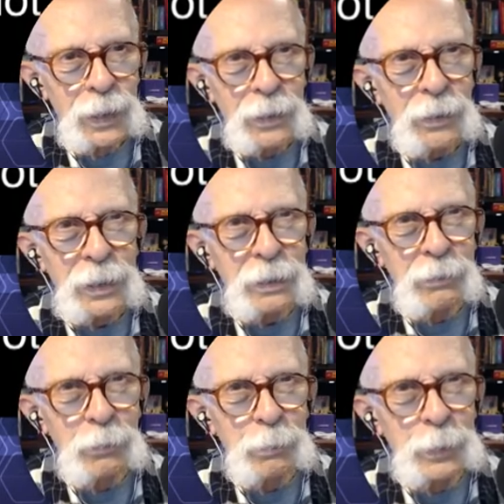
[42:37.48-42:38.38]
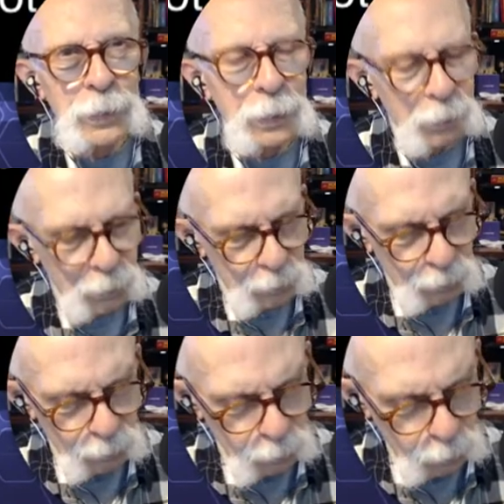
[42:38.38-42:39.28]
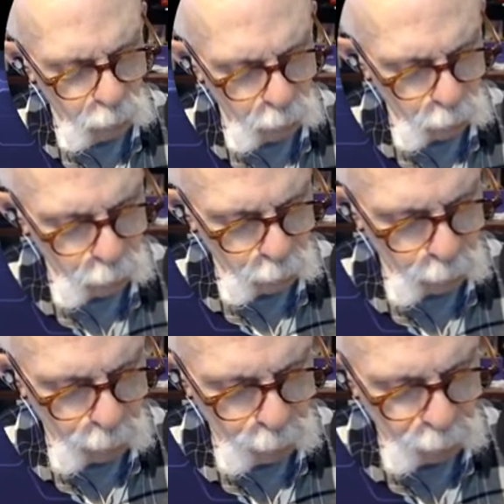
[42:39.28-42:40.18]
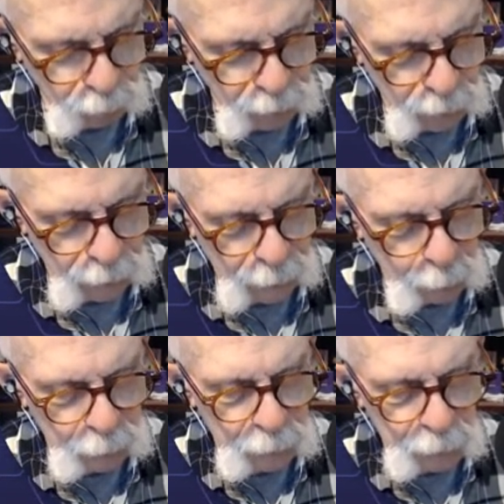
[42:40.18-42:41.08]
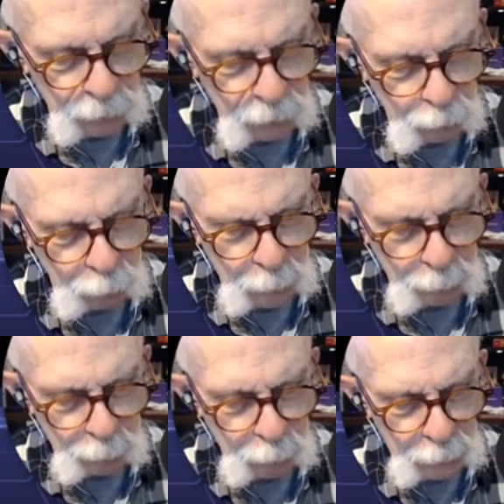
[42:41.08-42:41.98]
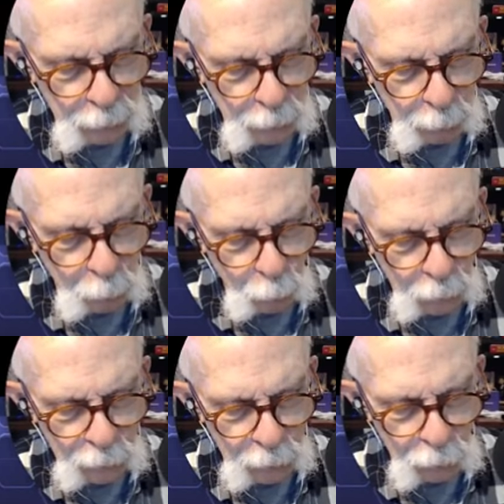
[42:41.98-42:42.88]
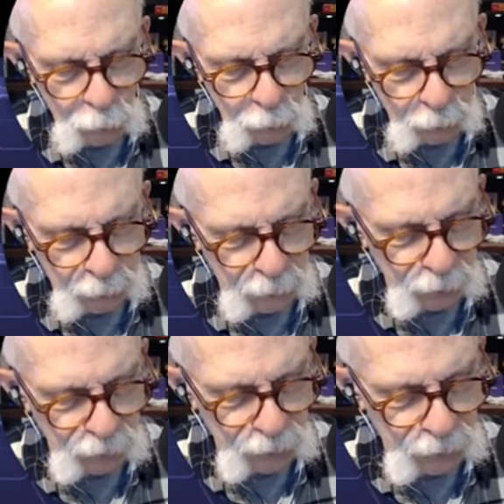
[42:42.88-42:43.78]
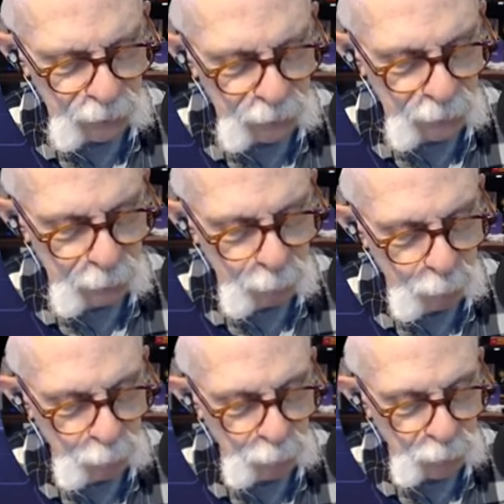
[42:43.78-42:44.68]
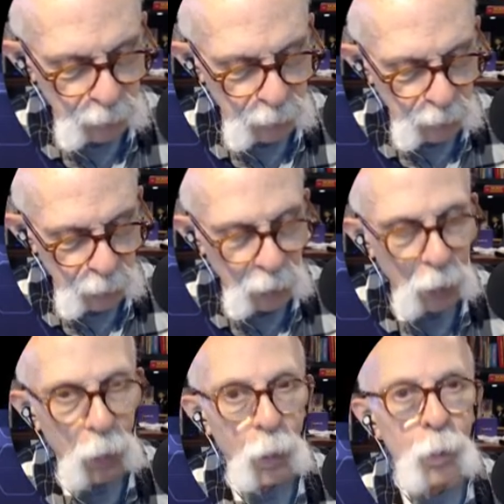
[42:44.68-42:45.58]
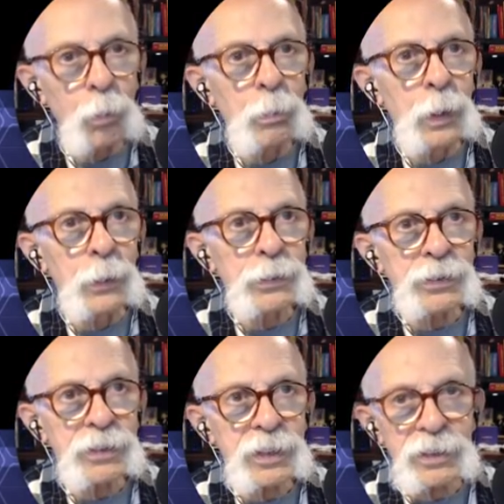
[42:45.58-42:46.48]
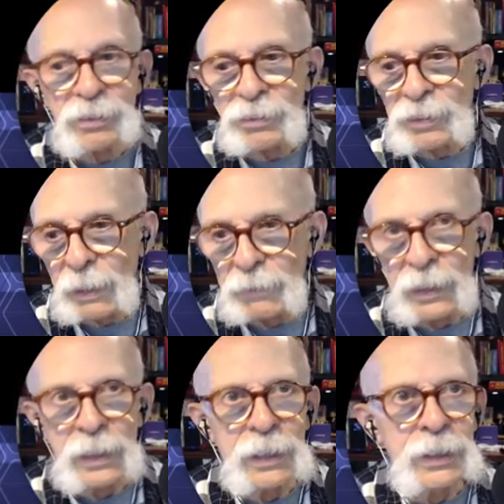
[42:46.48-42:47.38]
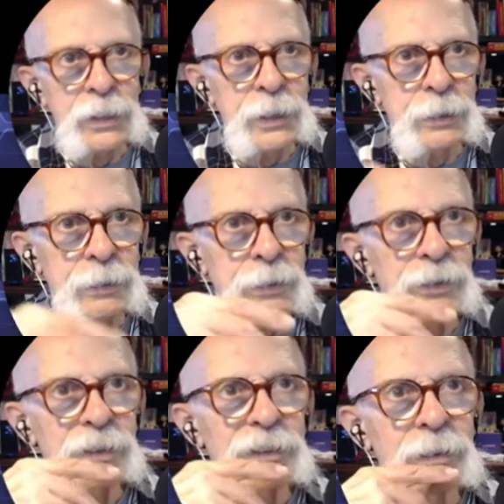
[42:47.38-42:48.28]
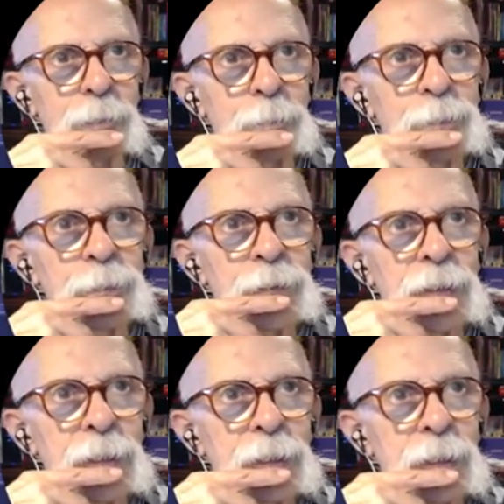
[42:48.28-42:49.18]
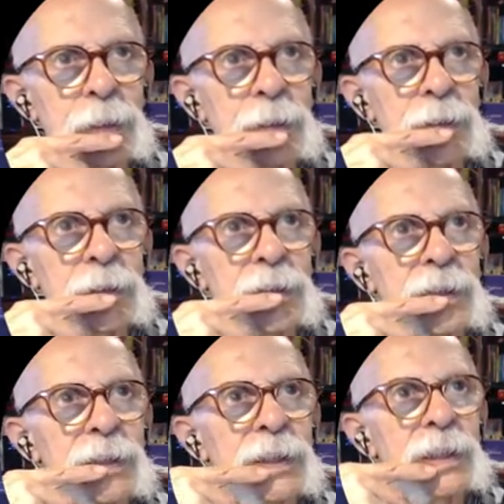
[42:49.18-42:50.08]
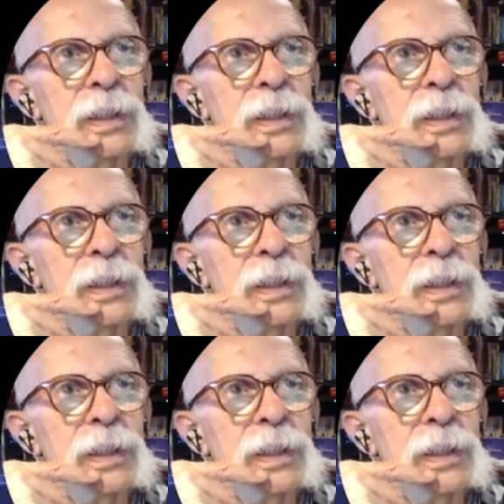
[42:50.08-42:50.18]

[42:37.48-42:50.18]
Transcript: I don't think of it being too old. How many years has Peeps been the number one non chocolate Easter candy? Almost 70 years. Yeah,